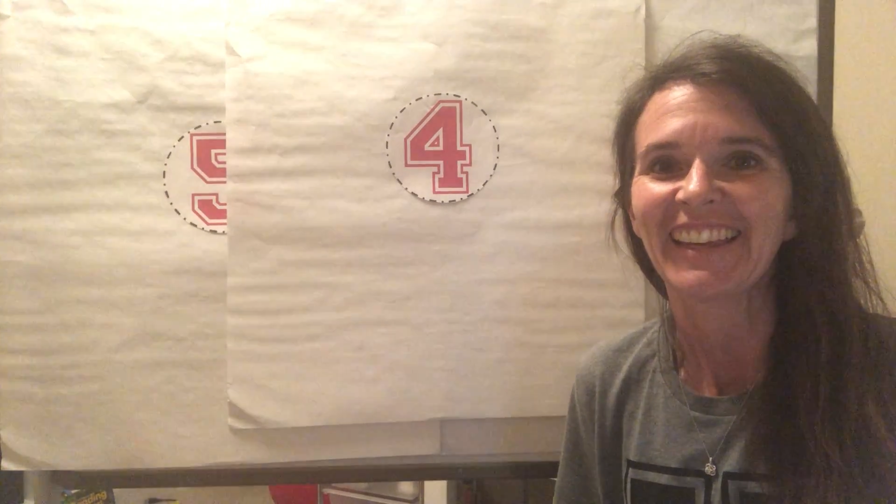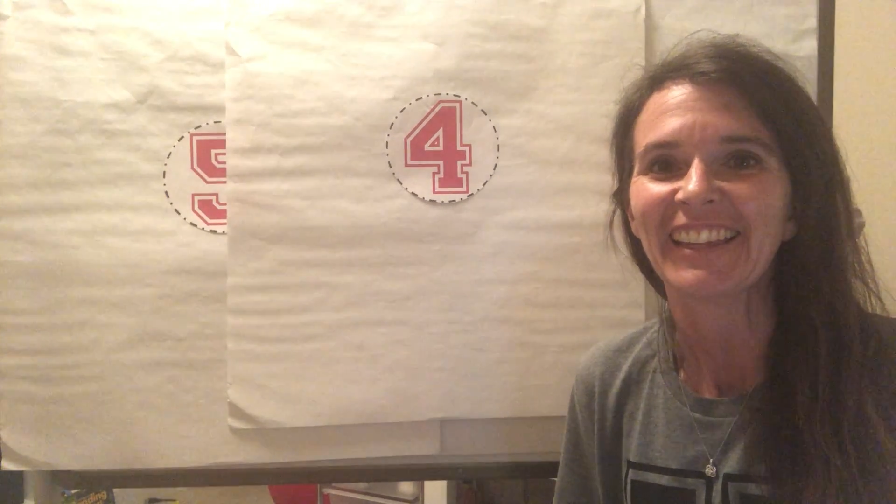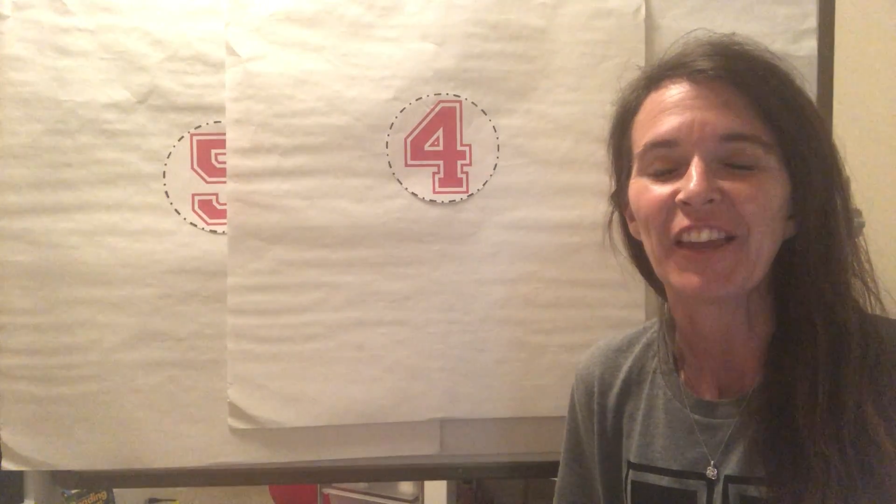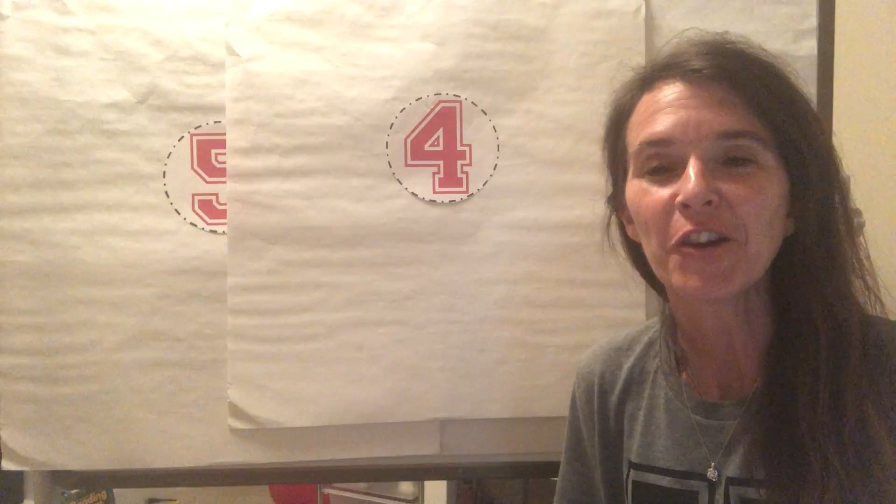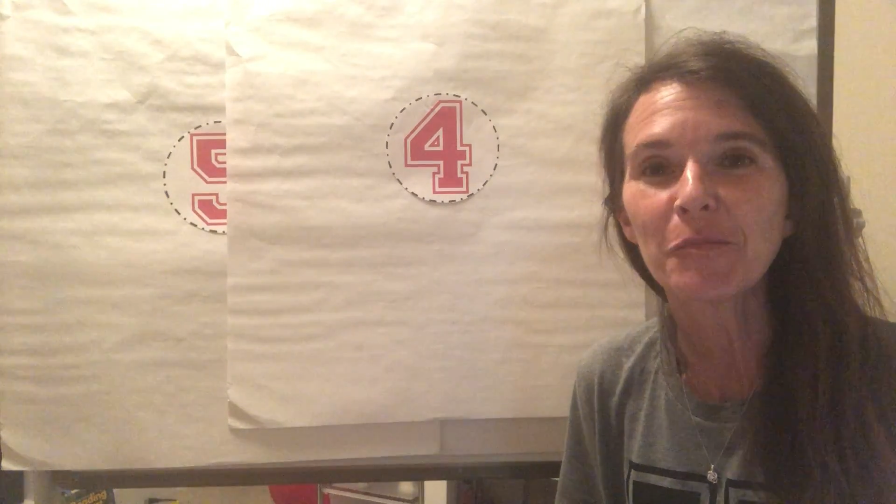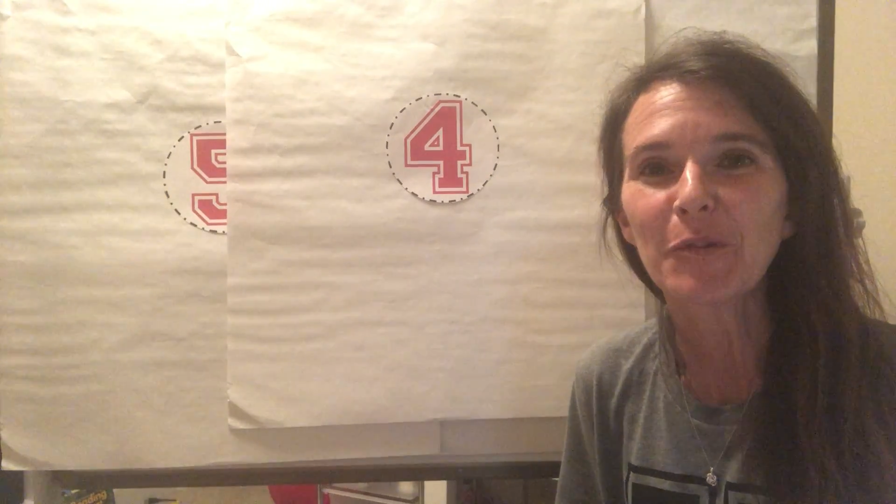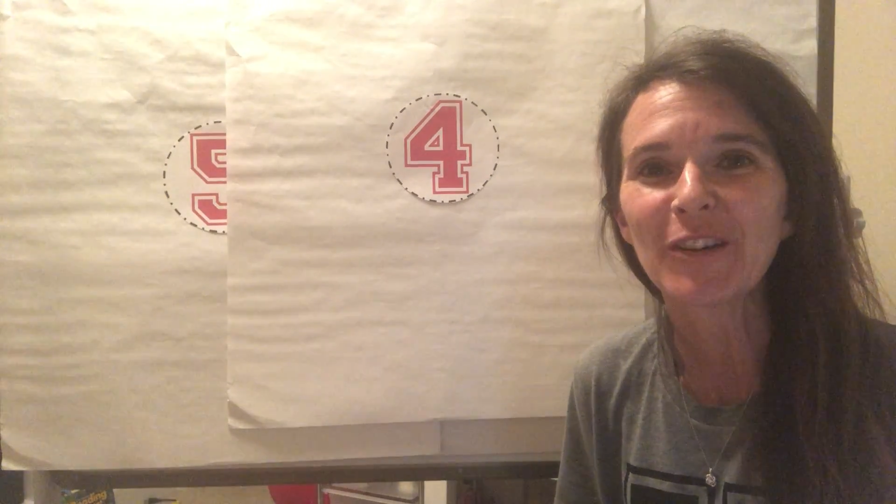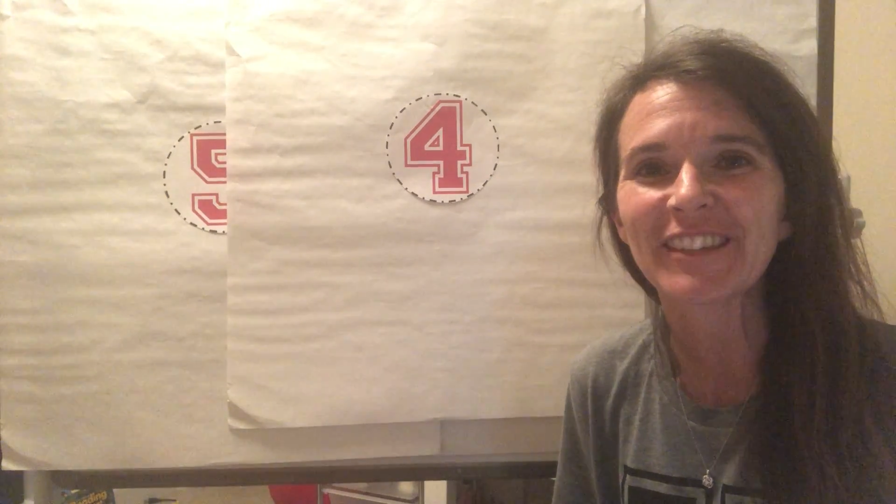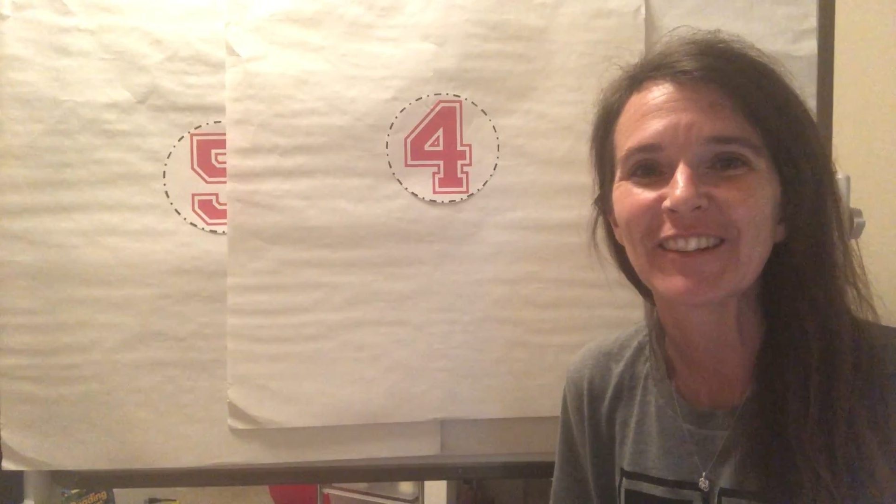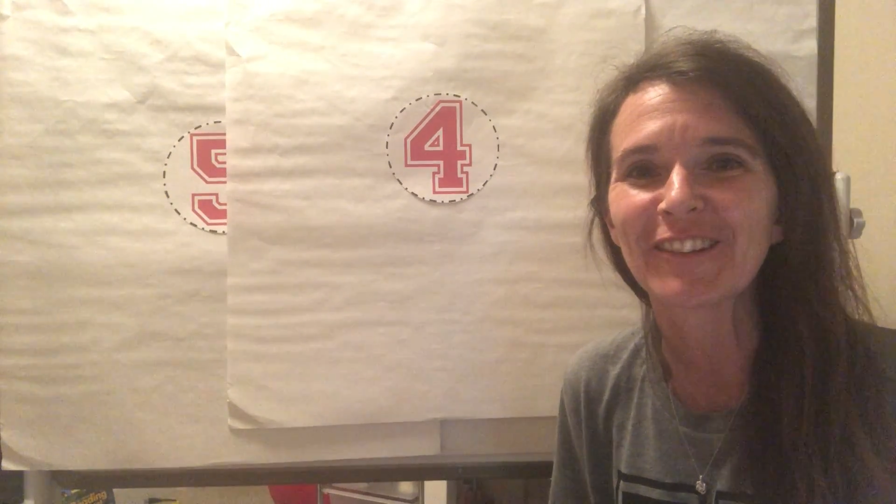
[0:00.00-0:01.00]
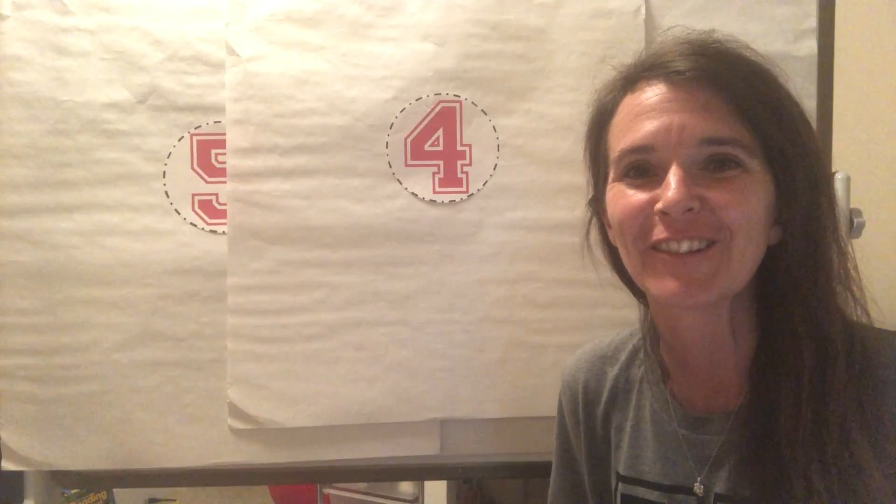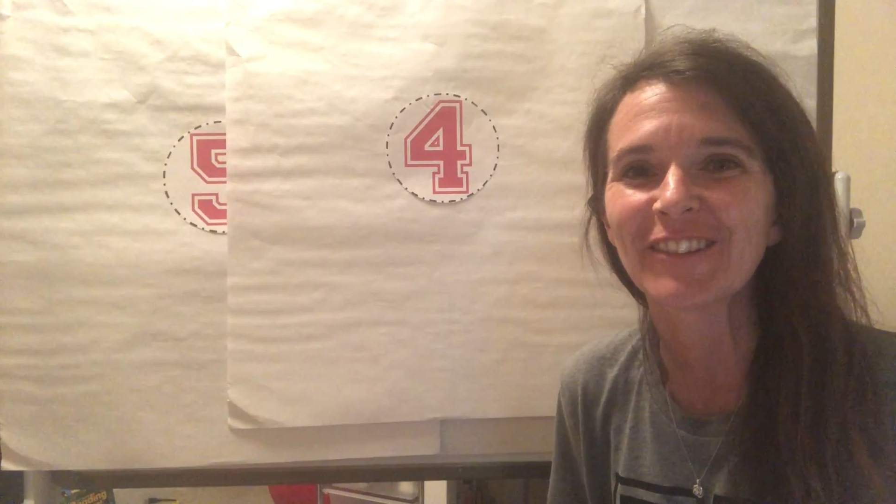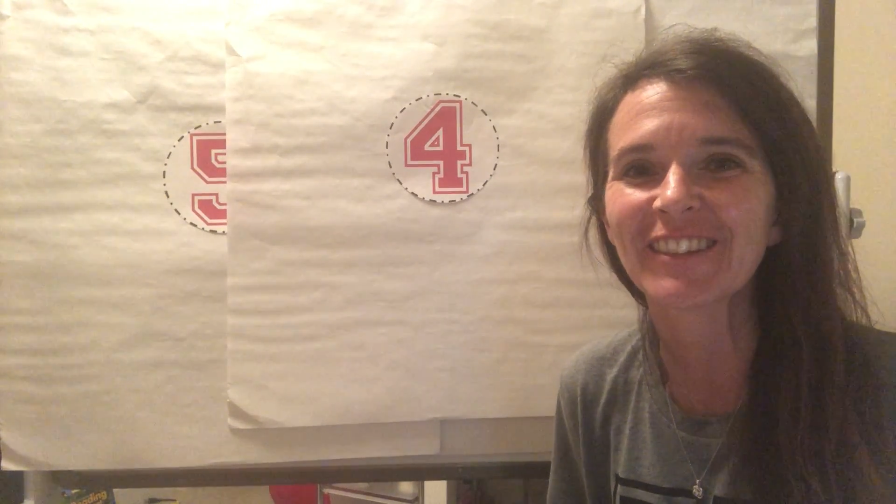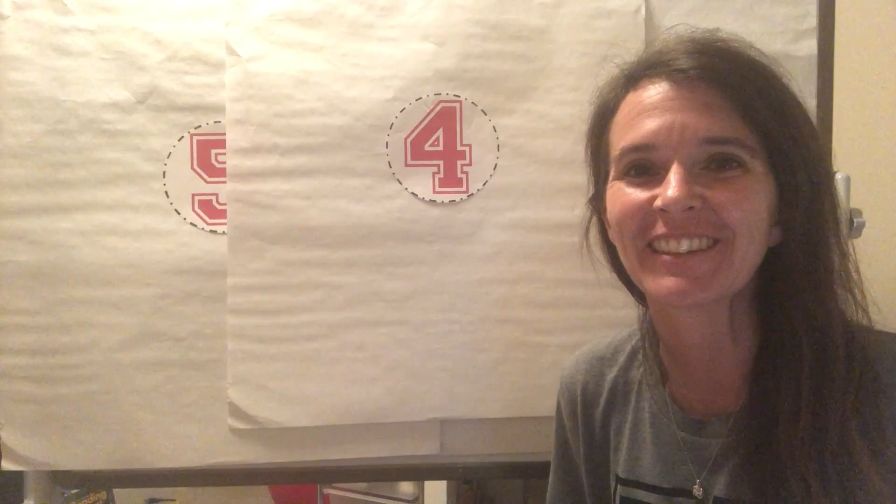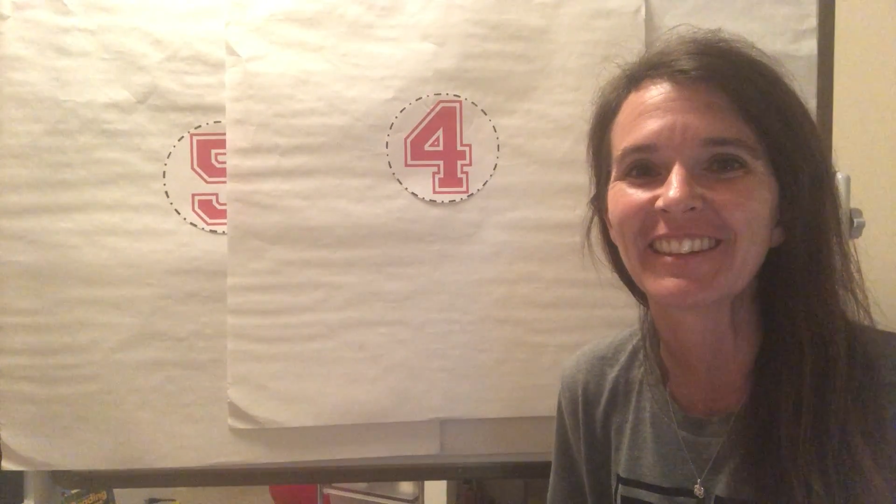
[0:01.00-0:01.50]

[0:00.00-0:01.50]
Hello, boys and girls.